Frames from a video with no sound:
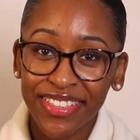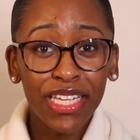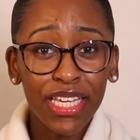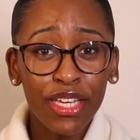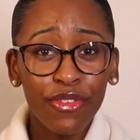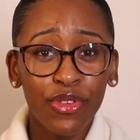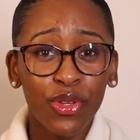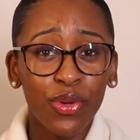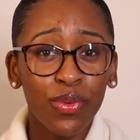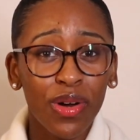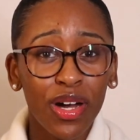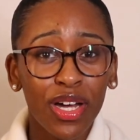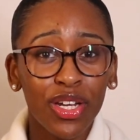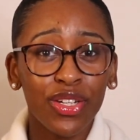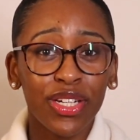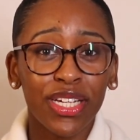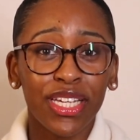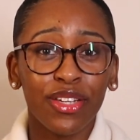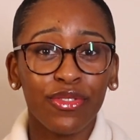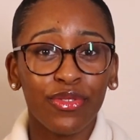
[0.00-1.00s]
If you are
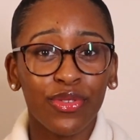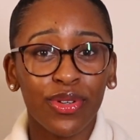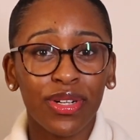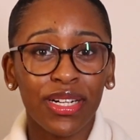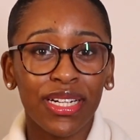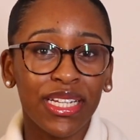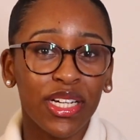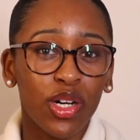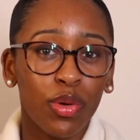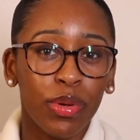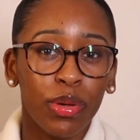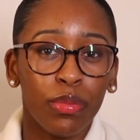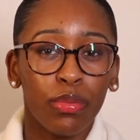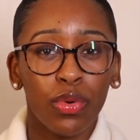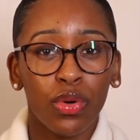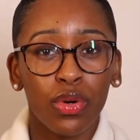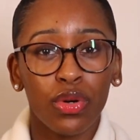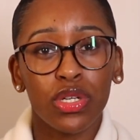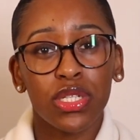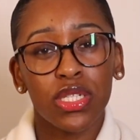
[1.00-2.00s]
looking for a little bit
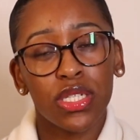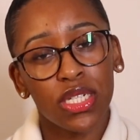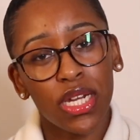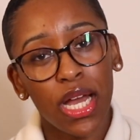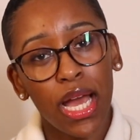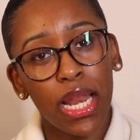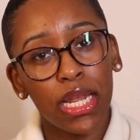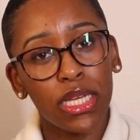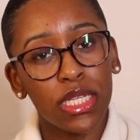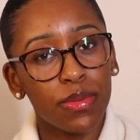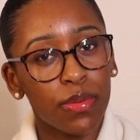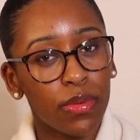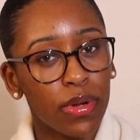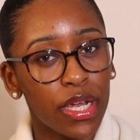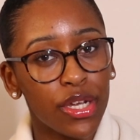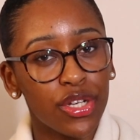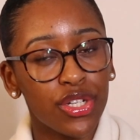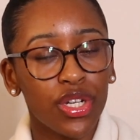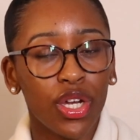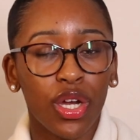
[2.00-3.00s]
more style
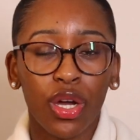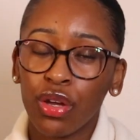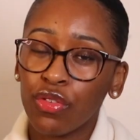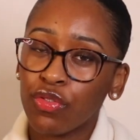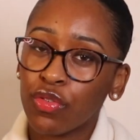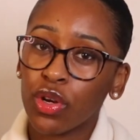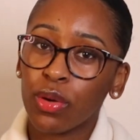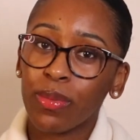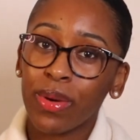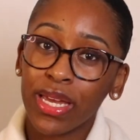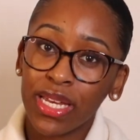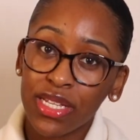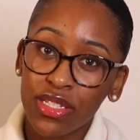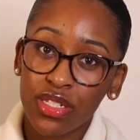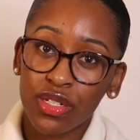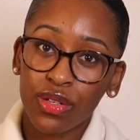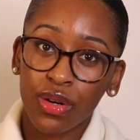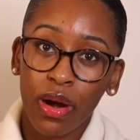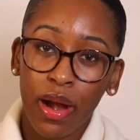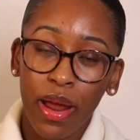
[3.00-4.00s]
inspiration, go follow my
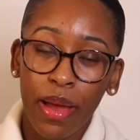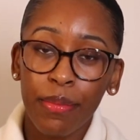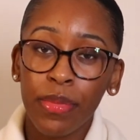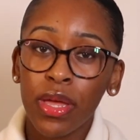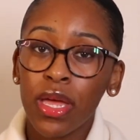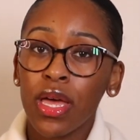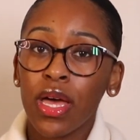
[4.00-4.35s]
Instagram,